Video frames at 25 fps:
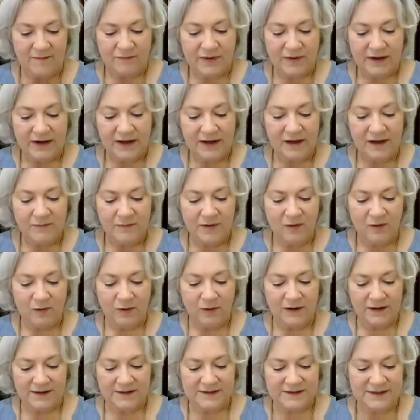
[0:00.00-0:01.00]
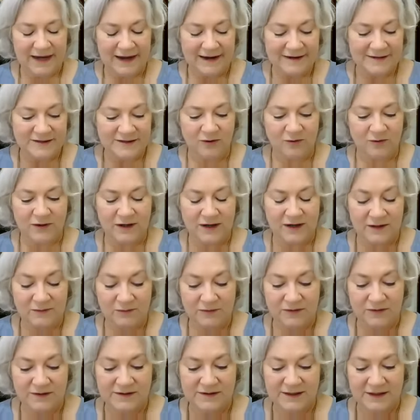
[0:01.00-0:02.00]
But him, according as they had decreed,
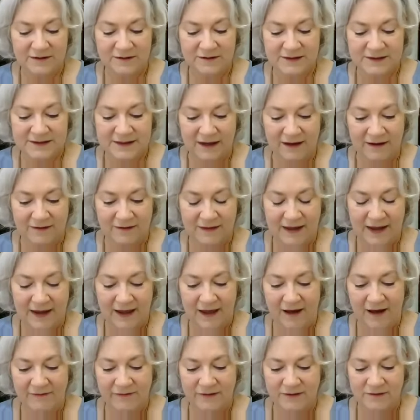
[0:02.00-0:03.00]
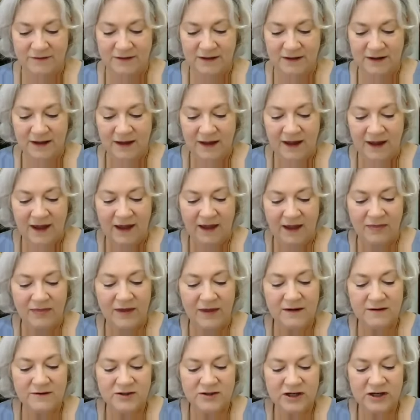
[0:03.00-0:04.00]
with a deer skin they covered, and
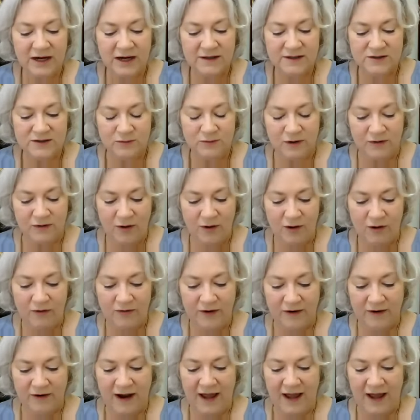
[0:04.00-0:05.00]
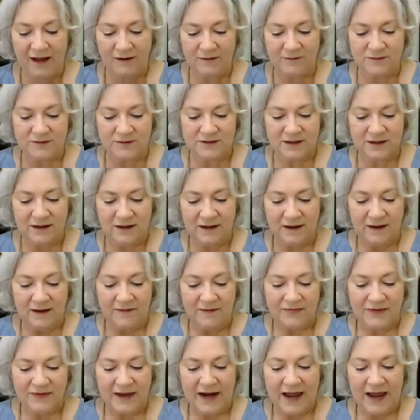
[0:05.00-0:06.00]
then chased with all their hounds
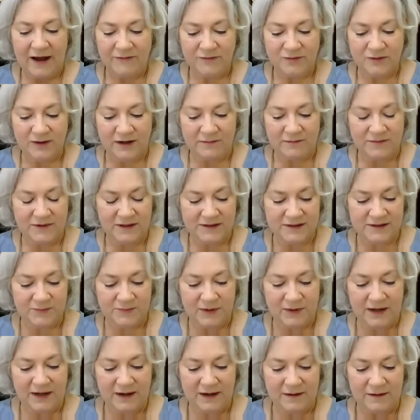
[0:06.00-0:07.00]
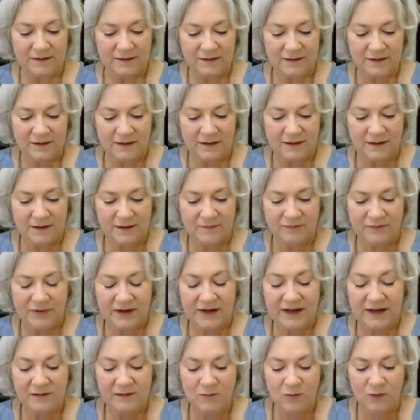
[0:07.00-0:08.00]
that after him did speed.
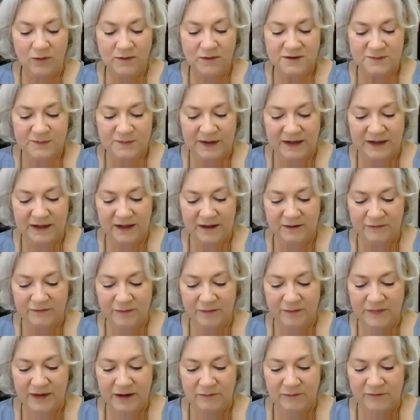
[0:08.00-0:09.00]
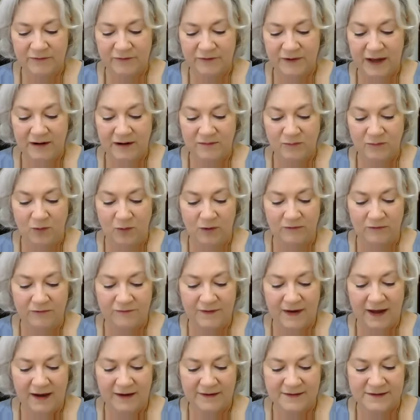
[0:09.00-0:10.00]
But he more speedy from them fled more
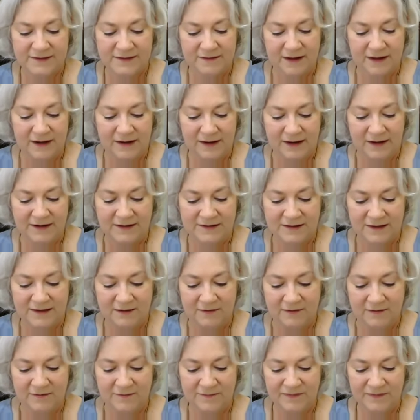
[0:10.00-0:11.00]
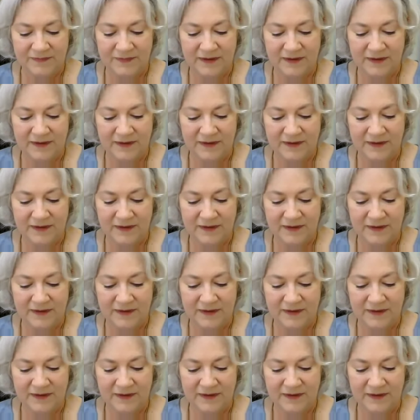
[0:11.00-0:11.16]
fast than any deer.